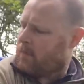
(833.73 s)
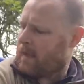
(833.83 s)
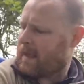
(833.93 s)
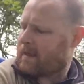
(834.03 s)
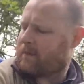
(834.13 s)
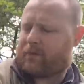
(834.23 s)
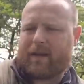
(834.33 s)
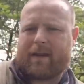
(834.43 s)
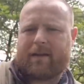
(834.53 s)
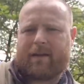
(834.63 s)
Well, like I've
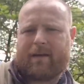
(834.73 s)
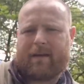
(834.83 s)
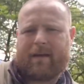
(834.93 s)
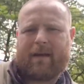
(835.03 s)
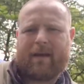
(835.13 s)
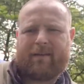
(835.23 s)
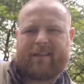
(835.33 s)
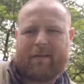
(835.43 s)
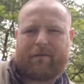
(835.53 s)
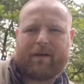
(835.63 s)
said, it's
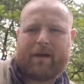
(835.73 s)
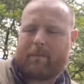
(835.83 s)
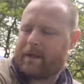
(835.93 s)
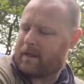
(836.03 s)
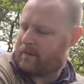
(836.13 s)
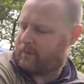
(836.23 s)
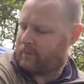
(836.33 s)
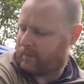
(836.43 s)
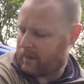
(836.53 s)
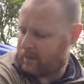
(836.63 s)
definitely a
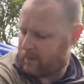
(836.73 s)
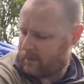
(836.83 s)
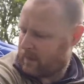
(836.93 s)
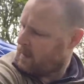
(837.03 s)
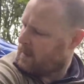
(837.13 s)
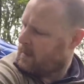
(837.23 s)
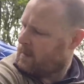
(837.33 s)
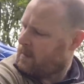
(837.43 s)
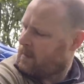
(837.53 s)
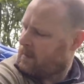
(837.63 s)
beginner's tent.
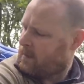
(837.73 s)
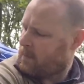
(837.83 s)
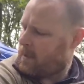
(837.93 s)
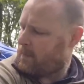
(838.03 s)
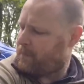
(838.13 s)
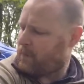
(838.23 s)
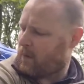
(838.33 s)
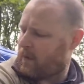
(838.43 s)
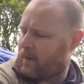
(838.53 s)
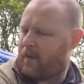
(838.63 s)
Maybe if you're
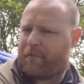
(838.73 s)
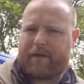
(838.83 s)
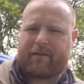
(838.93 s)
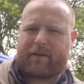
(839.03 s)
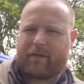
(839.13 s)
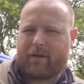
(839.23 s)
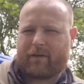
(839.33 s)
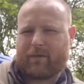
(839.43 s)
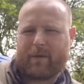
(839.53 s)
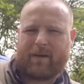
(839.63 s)
going to a festival or
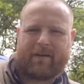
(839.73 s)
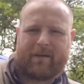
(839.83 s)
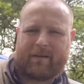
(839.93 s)
something,